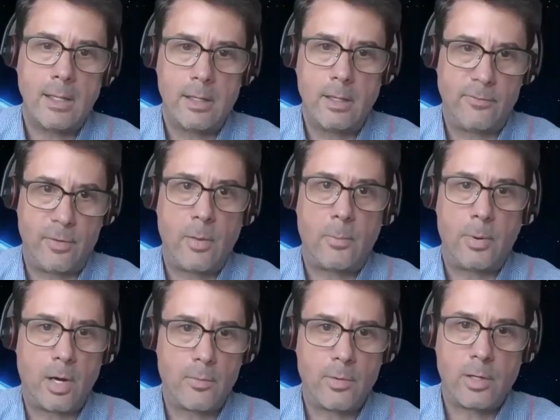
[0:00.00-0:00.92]
If
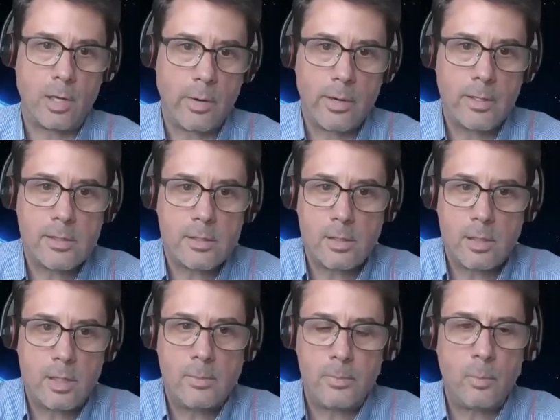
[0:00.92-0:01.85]
upon recurrence,
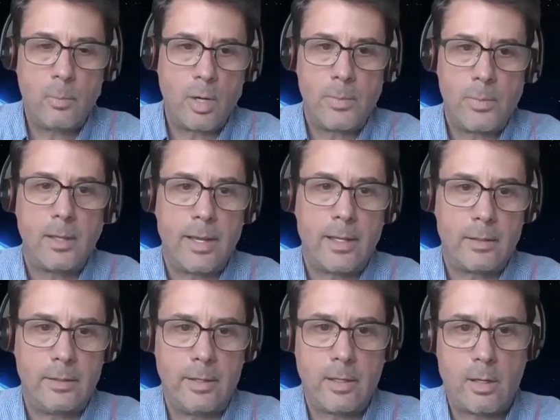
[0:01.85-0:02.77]
would it be
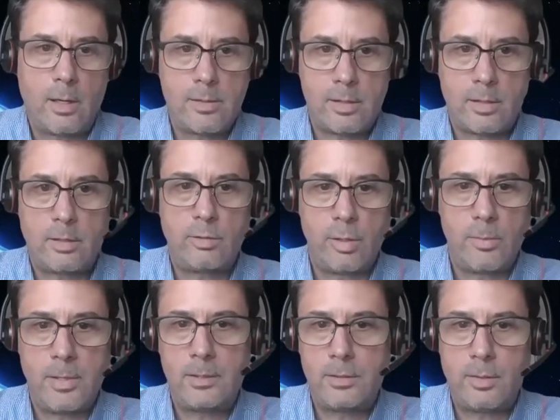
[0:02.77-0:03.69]
likely to cause or
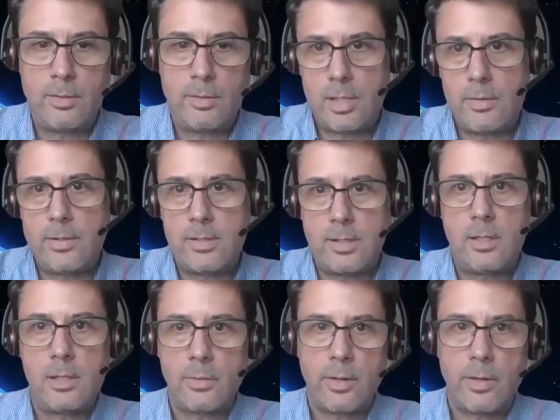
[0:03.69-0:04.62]
contribute to a serious
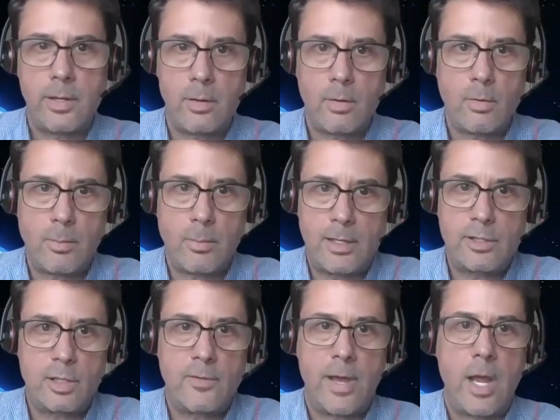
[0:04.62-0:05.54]
injury or
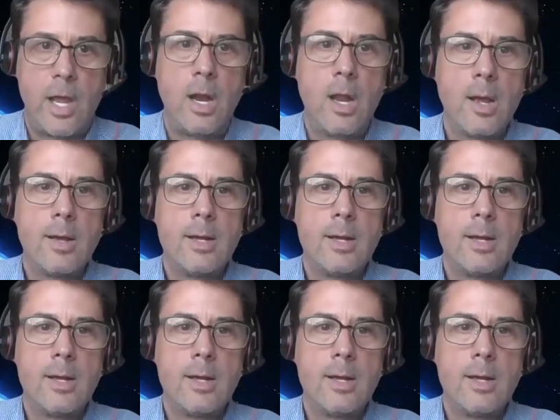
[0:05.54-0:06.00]
patient event?